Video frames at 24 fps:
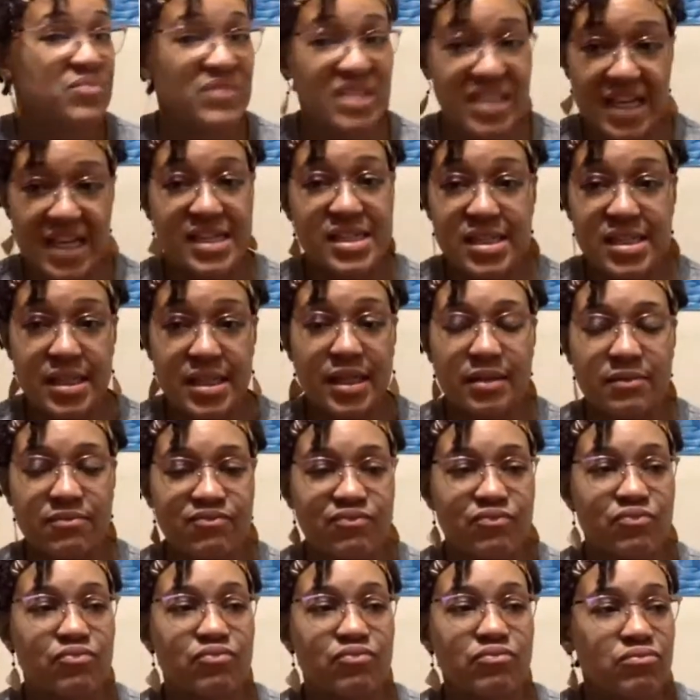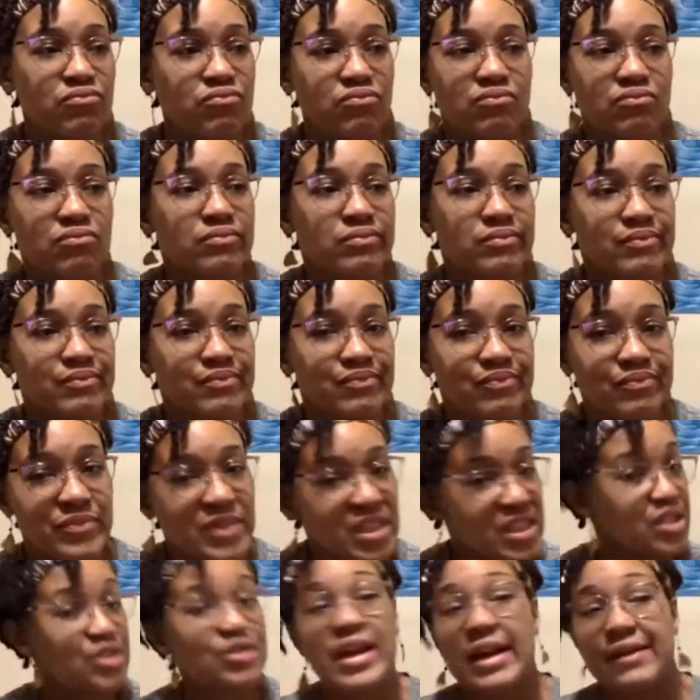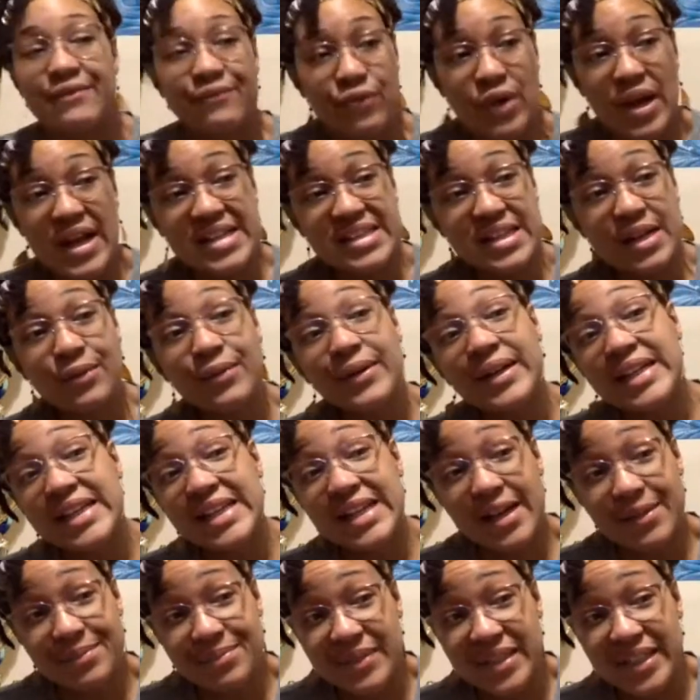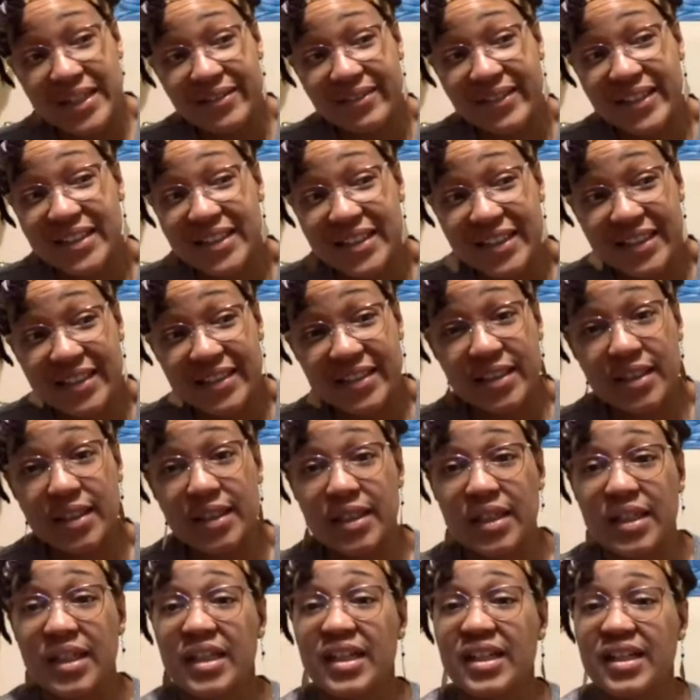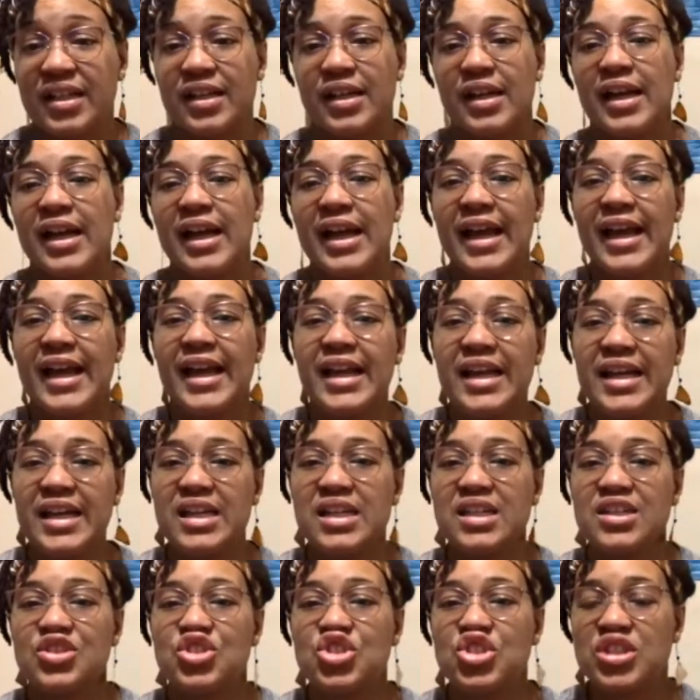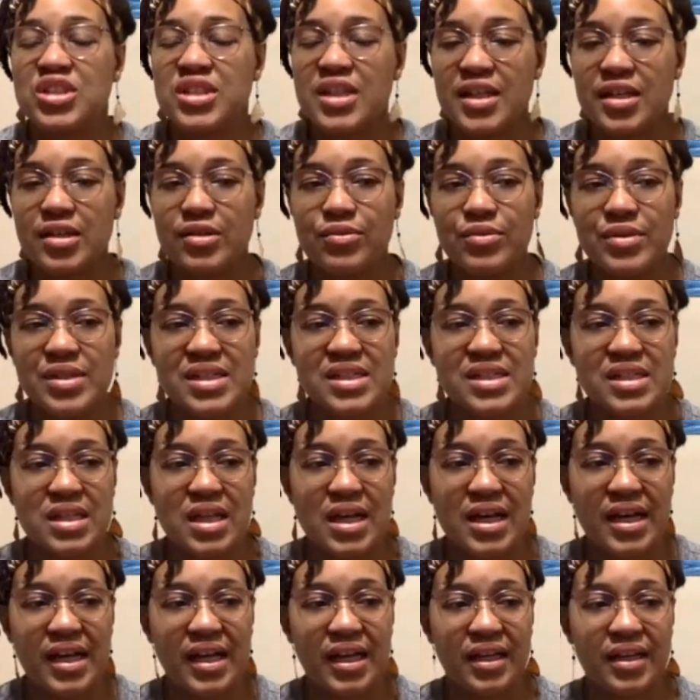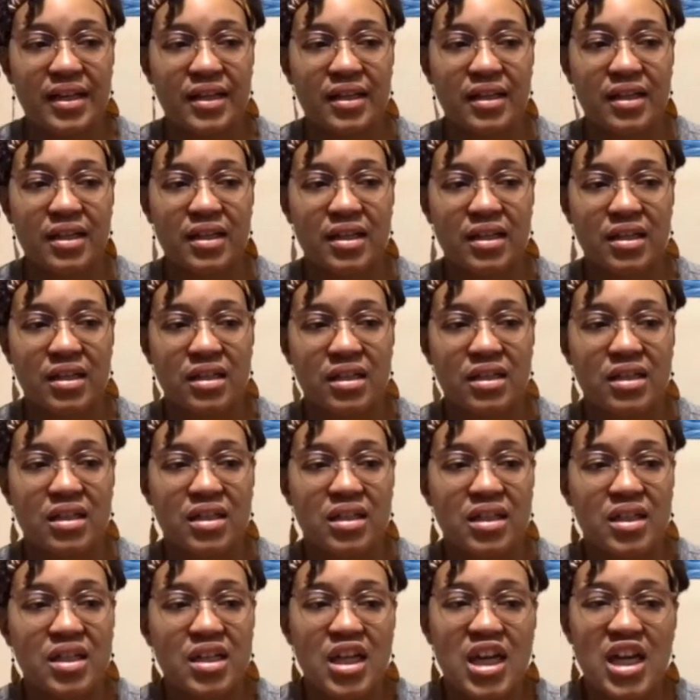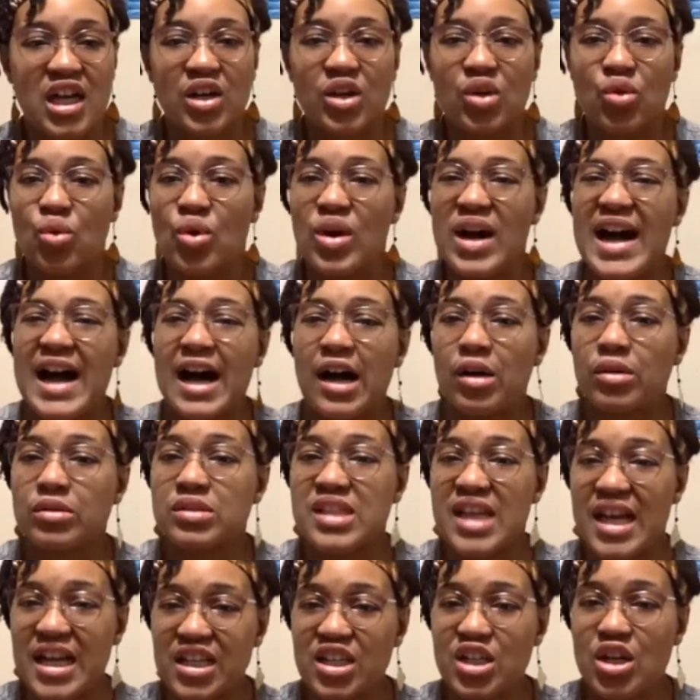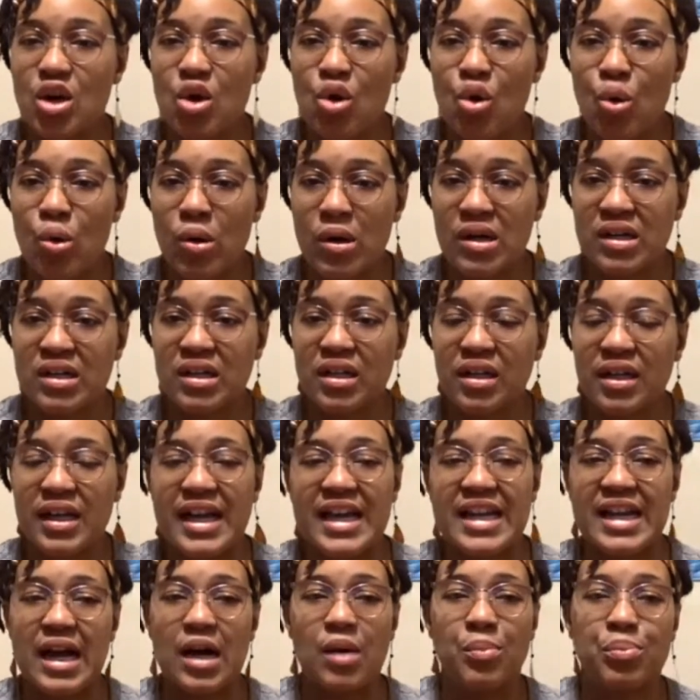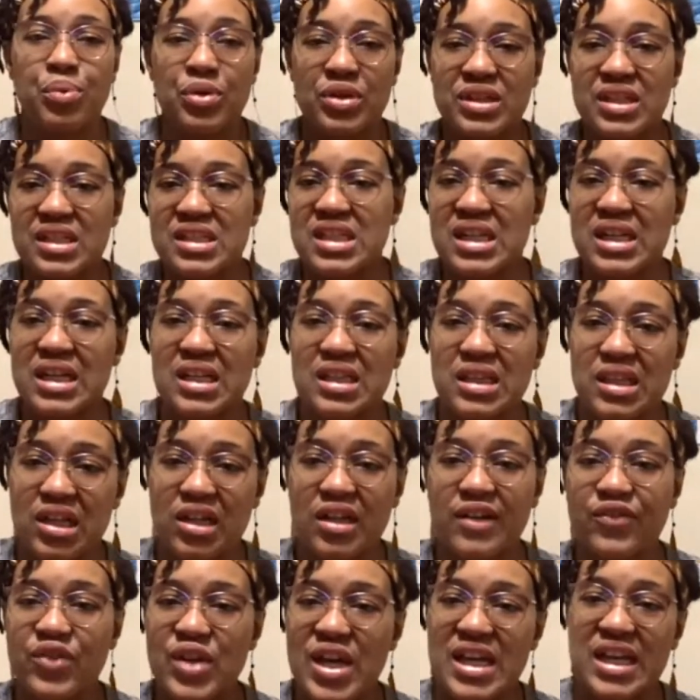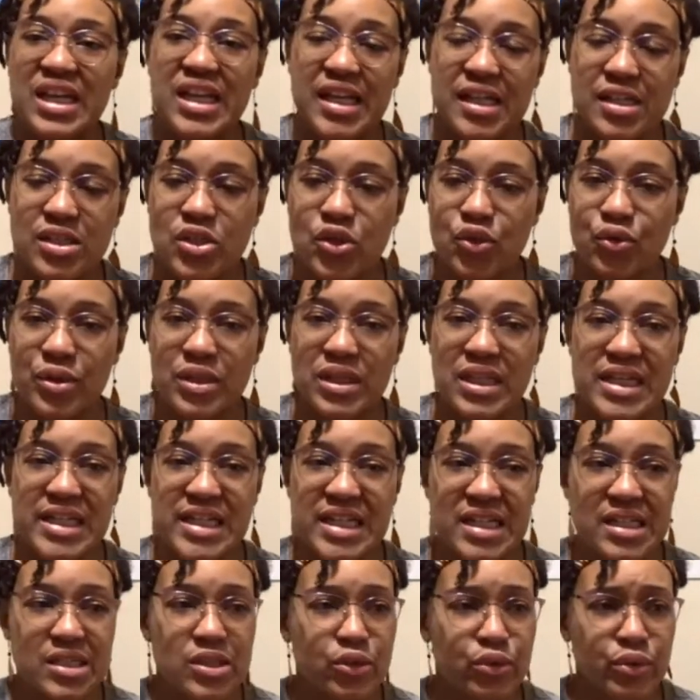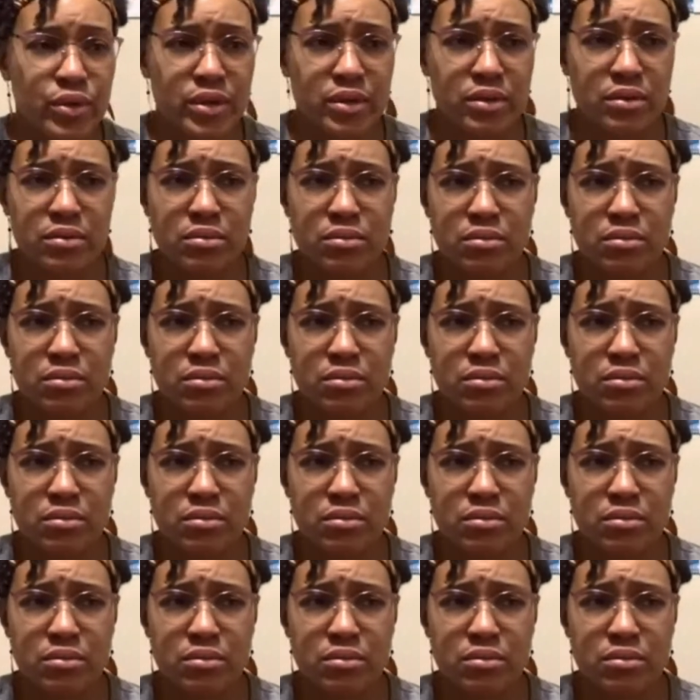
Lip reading: That's it. You got fries already up there, right there. And she was like, well, I'll take your order and I'll put the ticket there. If they get to it, they get to it.